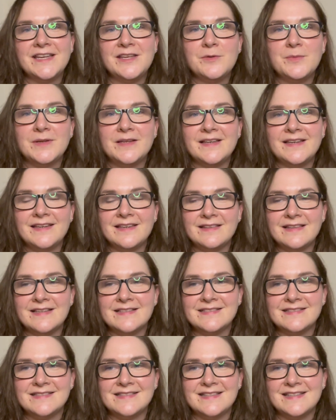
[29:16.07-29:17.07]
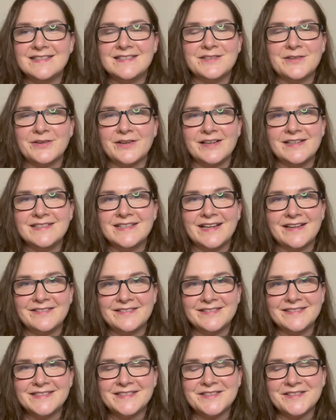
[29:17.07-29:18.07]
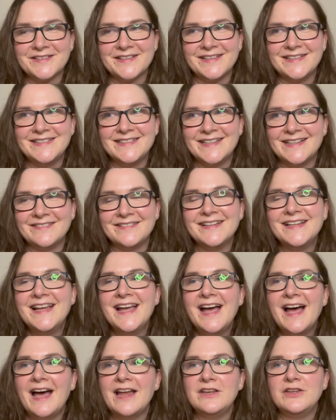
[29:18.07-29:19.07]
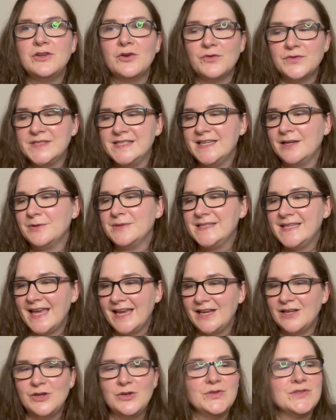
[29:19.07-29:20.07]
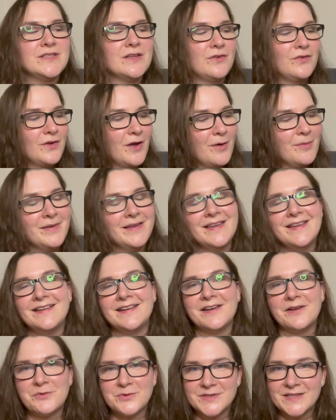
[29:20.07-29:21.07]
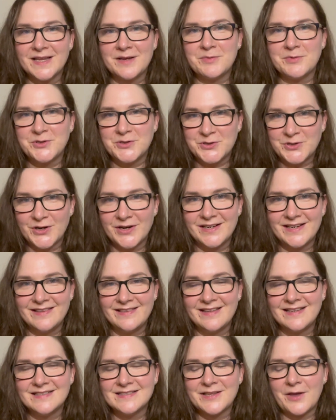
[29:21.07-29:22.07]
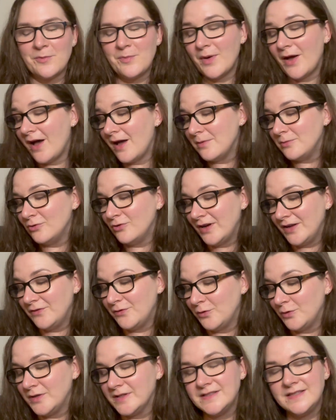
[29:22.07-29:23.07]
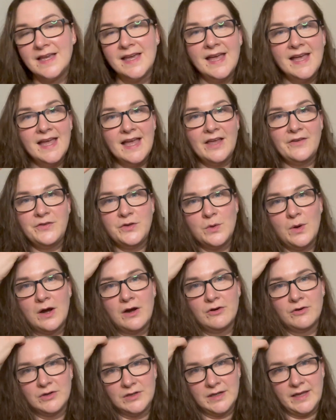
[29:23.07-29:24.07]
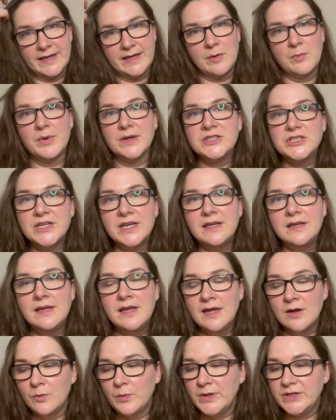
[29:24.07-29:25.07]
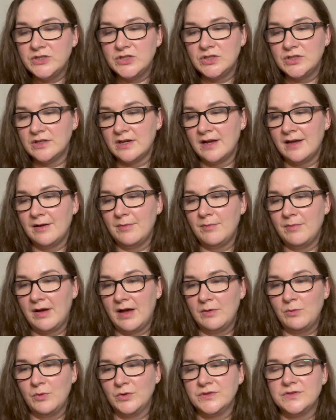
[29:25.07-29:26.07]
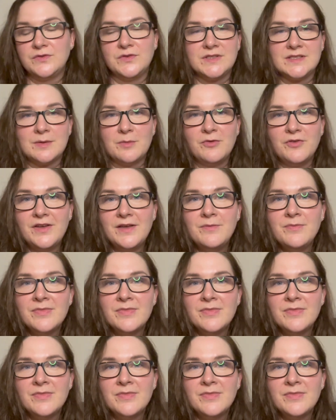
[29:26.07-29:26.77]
you'd be like, it's not going down, it's not going down. And obviously I was getting new stuff coming in and I wasn't able to try anything. So, but I'm grateful, because if you are on like a budget, which I was for some of it,